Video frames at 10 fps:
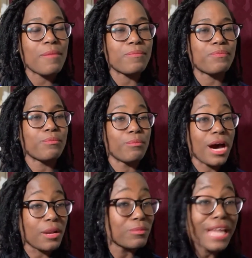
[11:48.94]

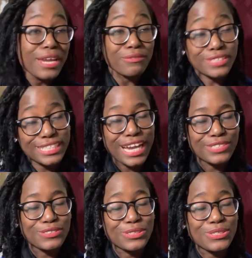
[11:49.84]
bottom line of the tax
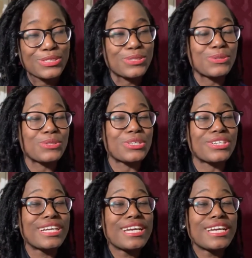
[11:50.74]
return. So your